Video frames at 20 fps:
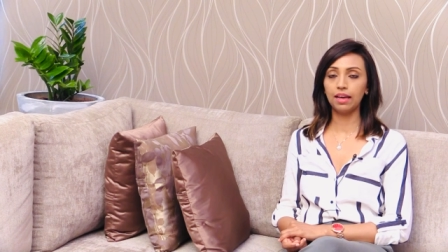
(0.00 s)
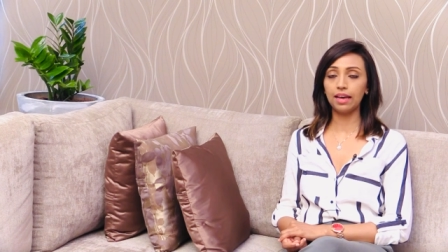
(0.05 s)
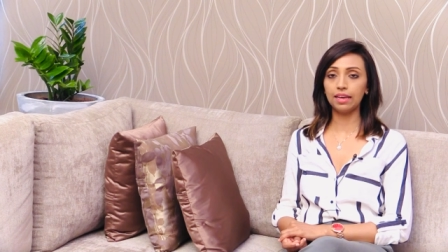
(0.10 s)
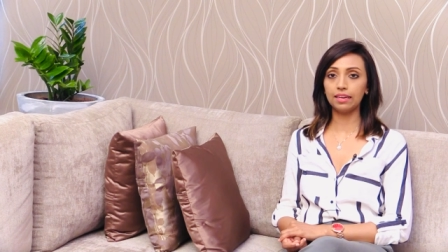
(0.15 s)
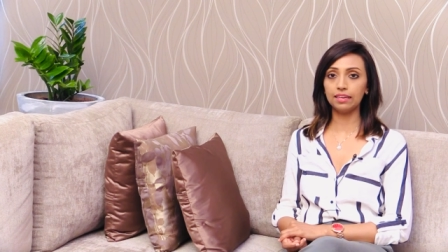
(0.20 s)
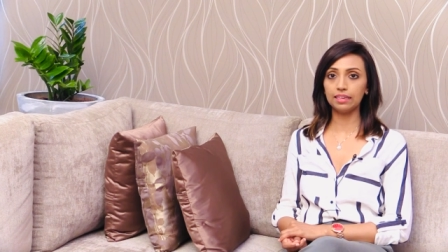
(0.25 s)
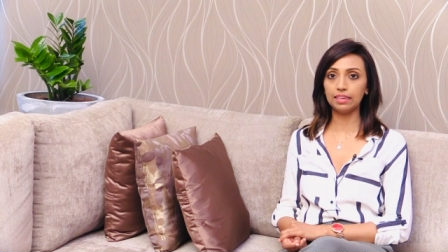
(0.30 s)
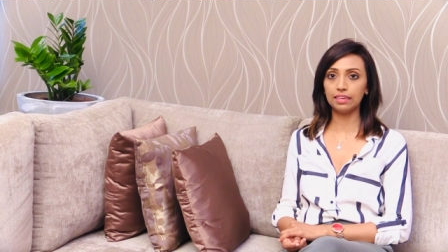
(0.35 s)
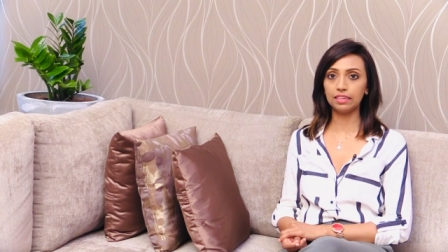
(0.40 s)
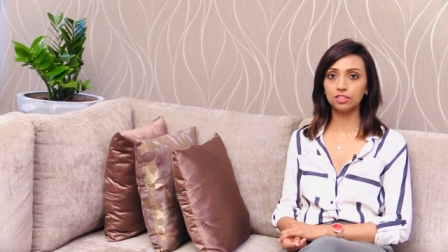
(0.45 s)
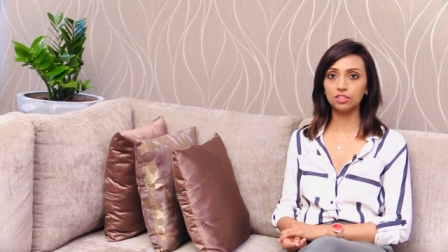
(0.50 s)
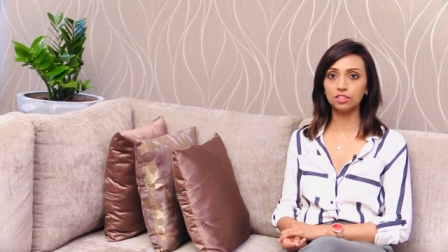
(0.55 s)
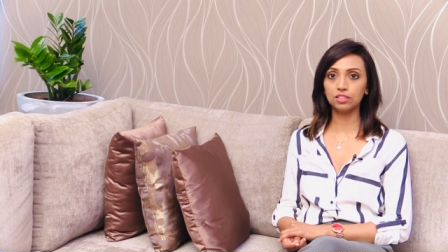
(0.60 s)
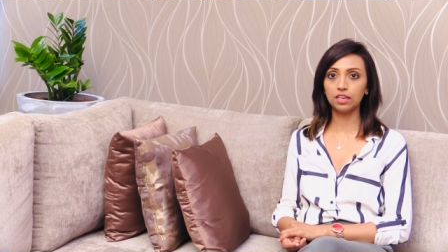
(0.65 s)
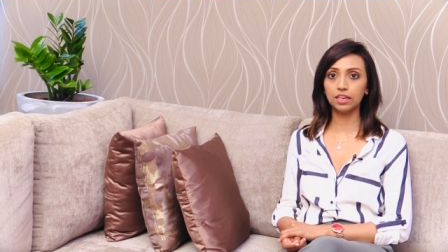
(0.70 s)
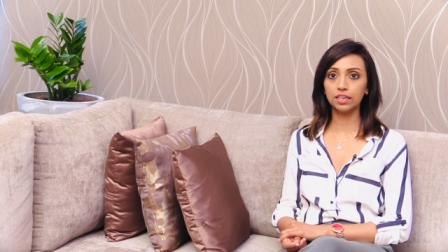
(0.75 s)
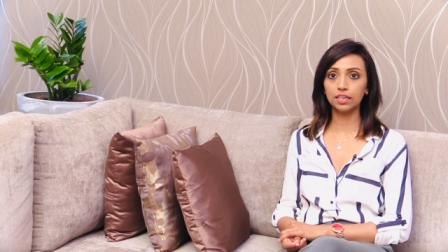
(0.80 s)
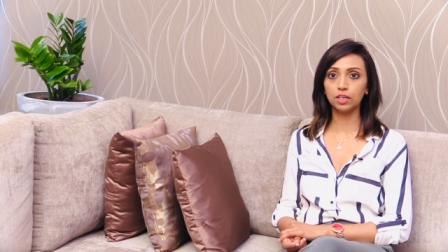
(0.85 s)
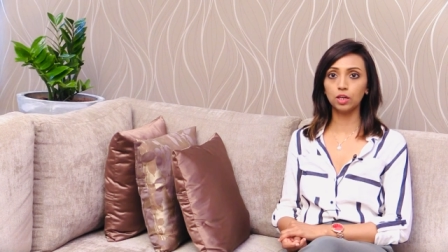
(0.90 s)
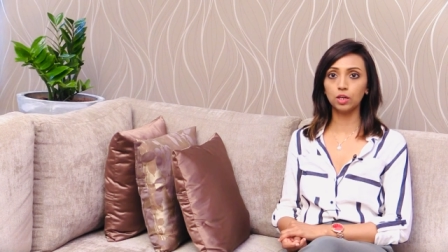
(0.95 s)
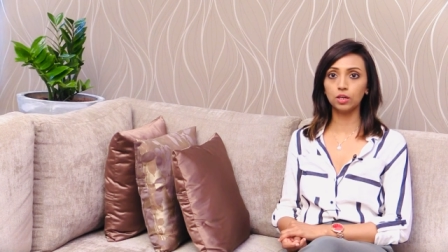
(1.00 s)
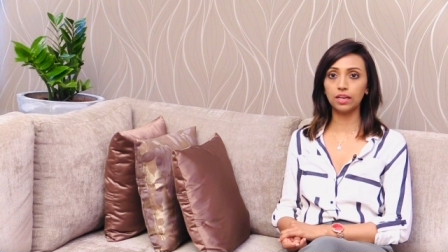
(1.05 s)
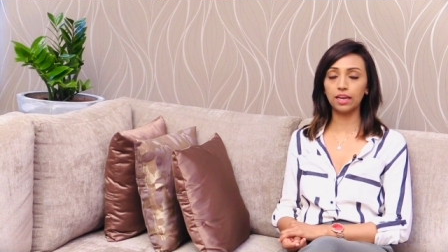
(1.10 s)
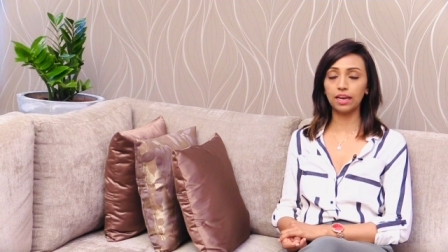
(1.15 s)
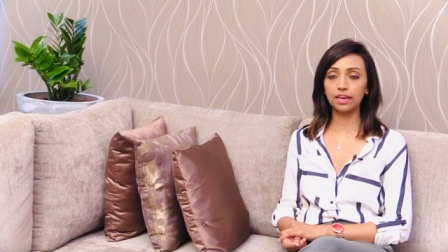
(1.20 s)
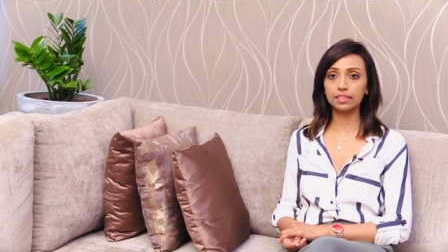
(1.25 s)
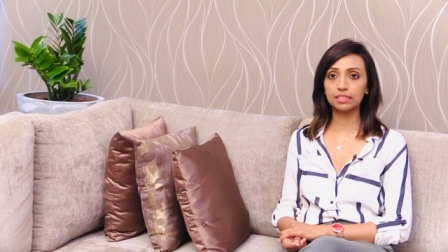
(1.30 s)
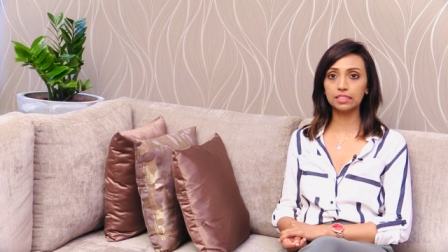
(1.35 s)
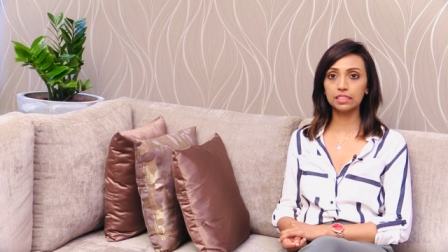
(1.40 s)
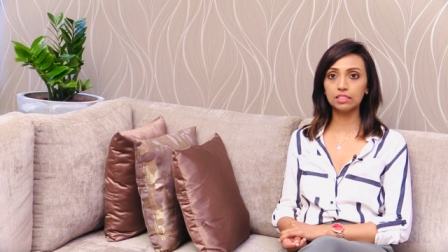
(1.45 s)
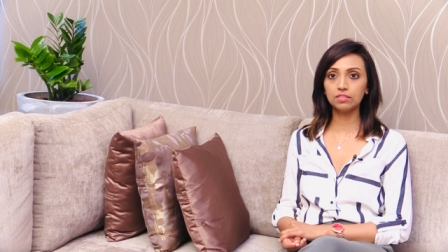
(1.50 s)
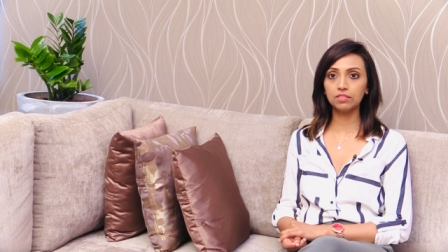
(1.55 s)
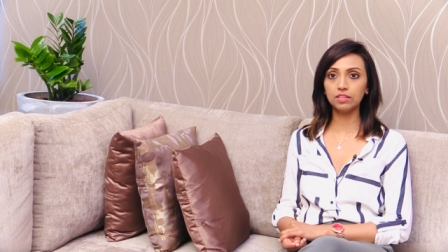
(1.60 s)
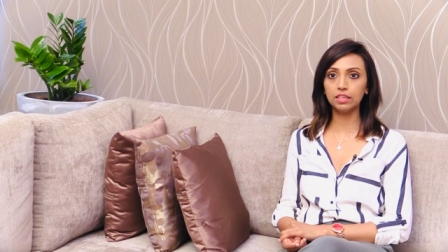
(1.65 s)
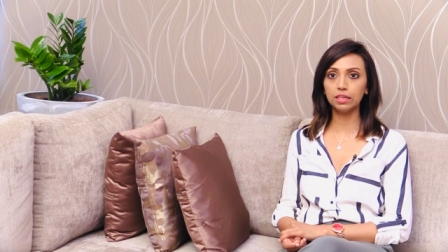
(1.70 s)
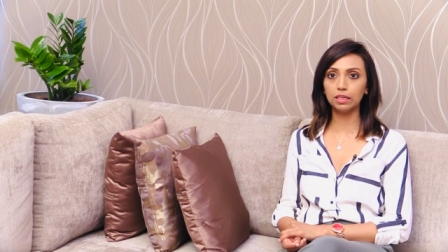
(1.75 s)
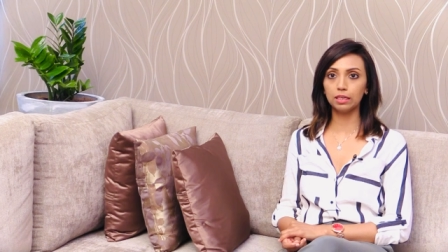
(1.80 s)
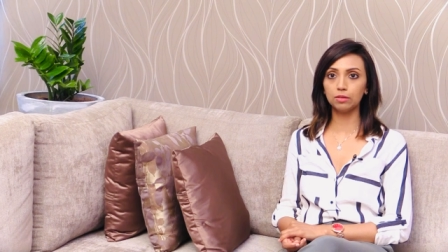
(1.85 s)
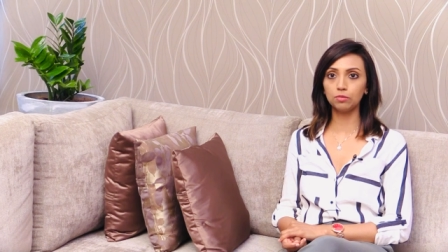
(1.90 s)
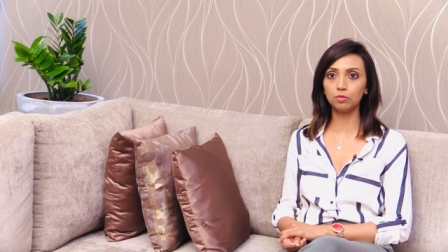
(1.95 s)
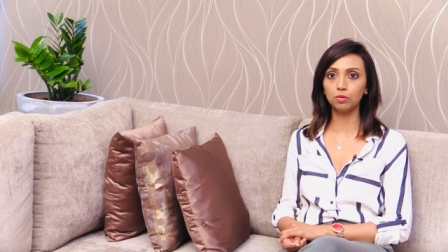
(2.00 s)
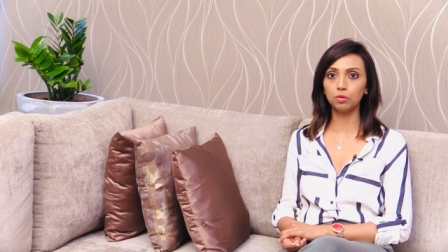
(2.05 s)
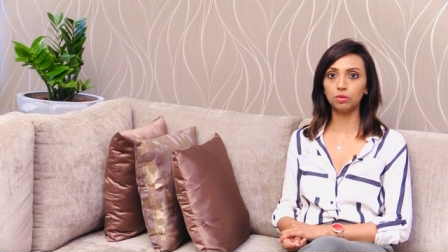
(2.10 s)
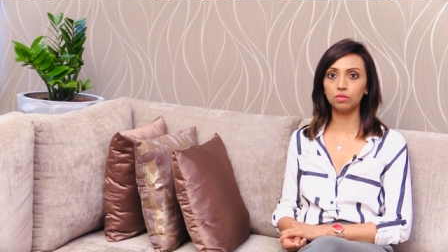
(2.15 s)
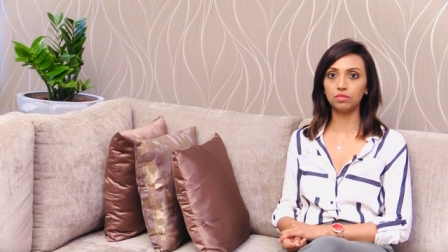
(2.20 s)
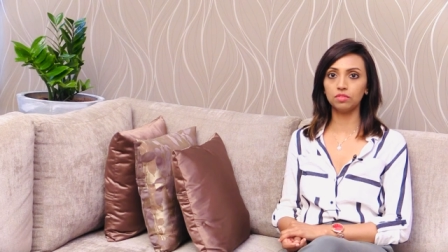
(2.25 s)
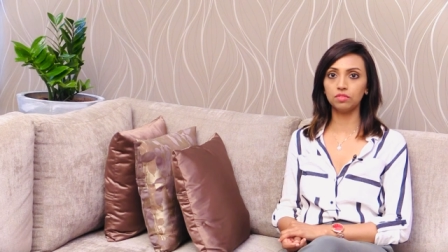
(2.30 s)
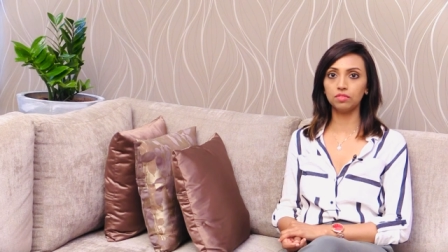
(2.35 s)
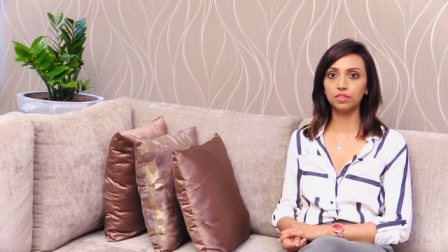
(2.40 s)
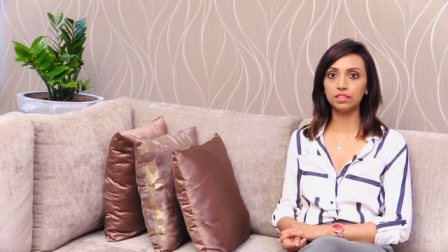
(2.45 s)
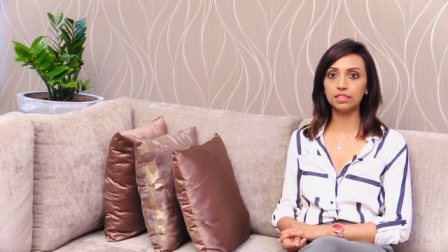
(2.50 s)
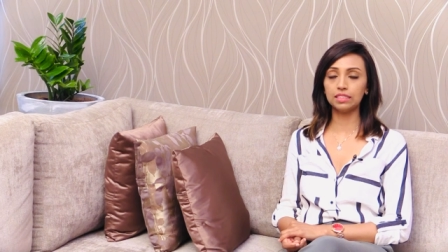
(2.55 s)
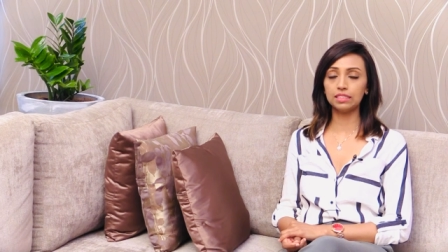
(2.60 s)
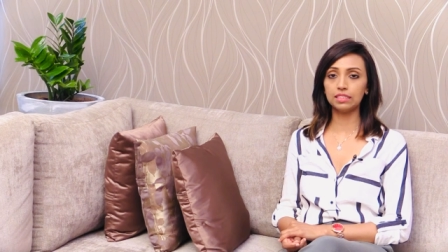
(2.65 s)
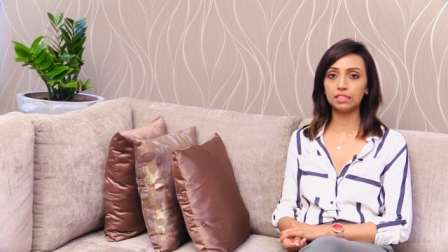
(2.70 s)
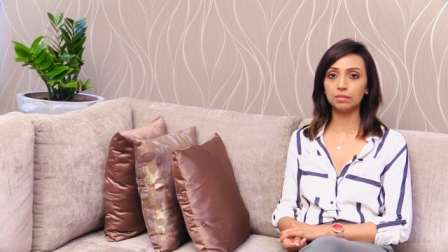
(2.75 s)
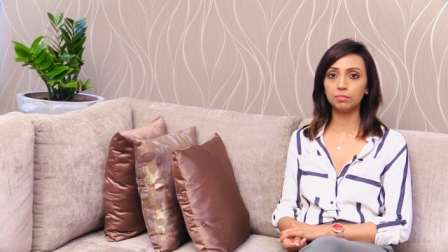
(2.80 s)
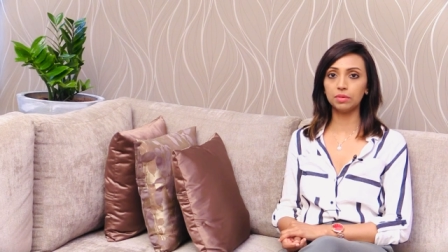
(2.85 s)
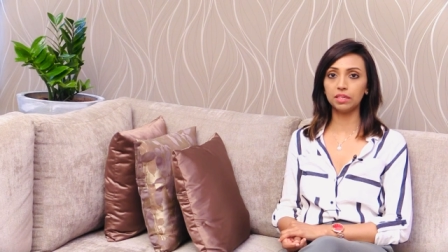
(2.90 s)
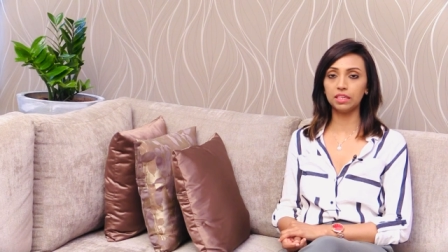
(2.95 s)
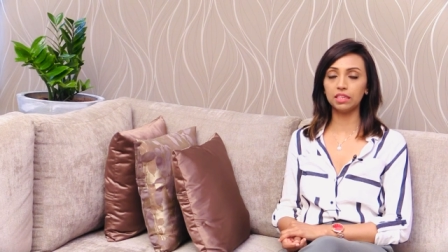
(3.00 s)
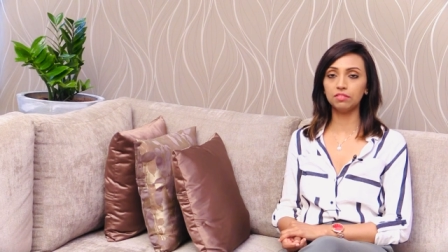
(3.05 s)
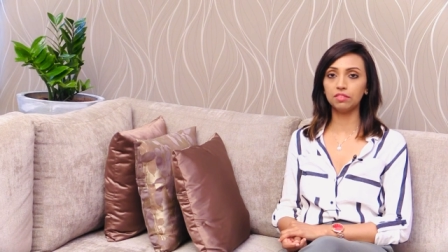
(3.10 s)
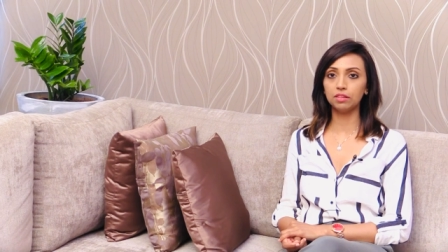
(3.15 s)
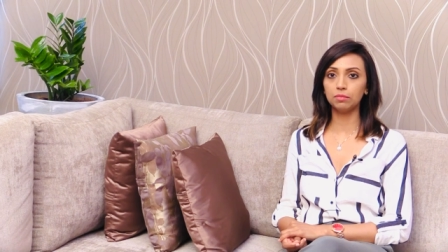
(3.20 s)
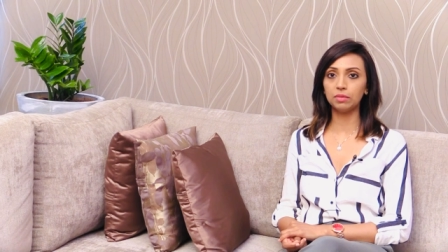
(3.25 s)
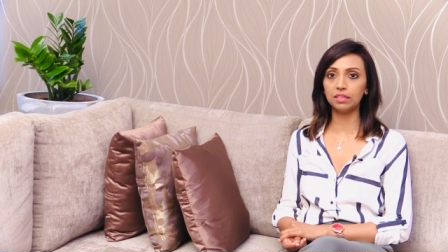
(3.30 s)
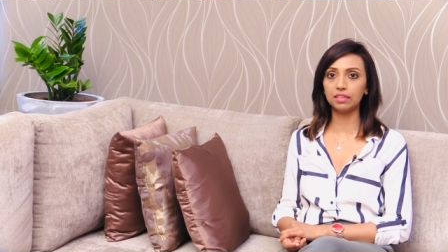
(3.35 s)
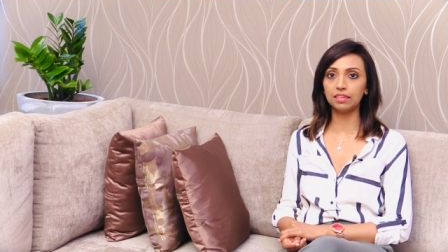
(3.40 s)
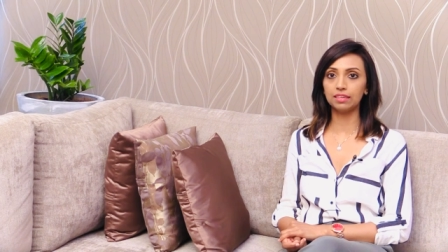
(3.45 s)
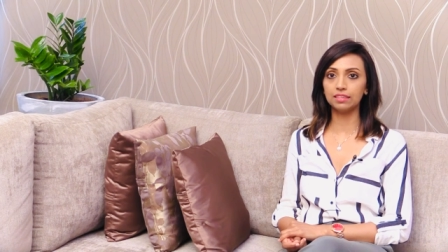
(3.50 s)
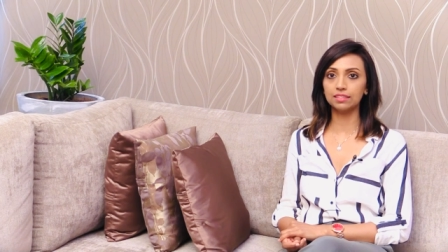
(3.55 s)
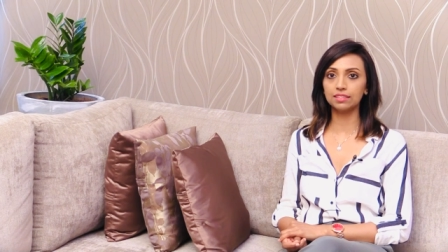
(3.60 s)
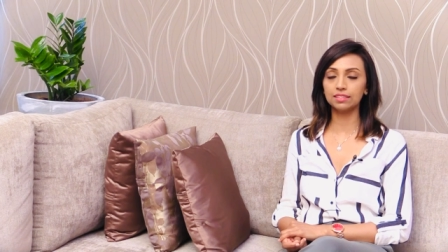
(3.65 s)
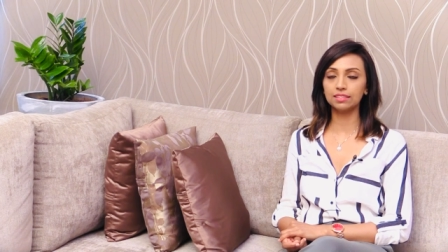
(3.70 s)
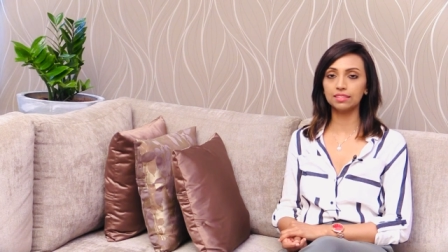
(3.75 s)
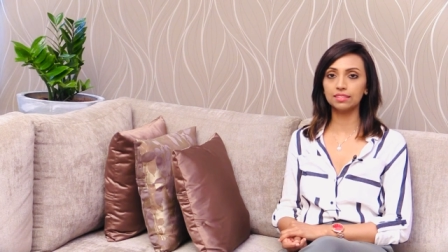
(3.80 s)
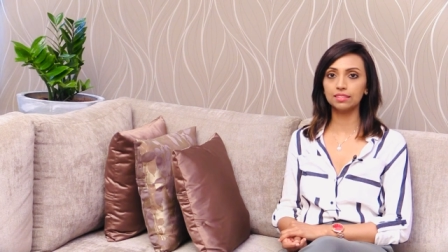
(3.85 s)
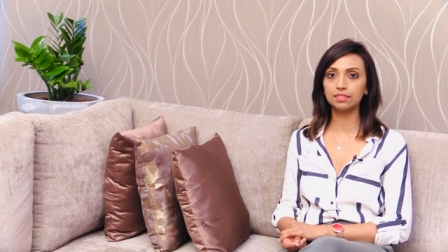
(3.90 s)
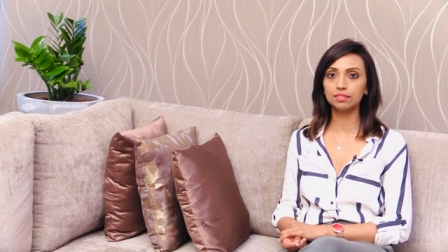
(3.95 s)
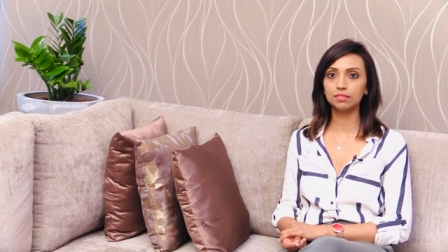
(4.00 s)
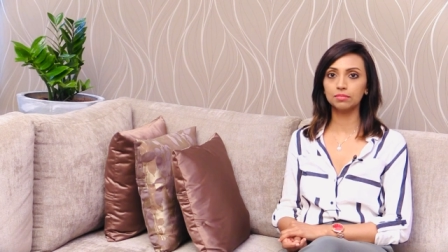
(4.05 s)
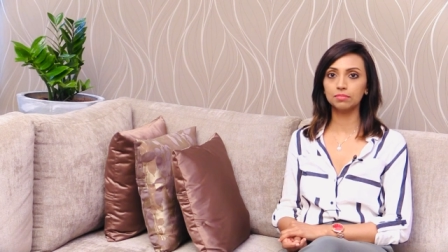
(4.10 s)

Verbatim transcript: and later I got actively involved with the CPD webinars.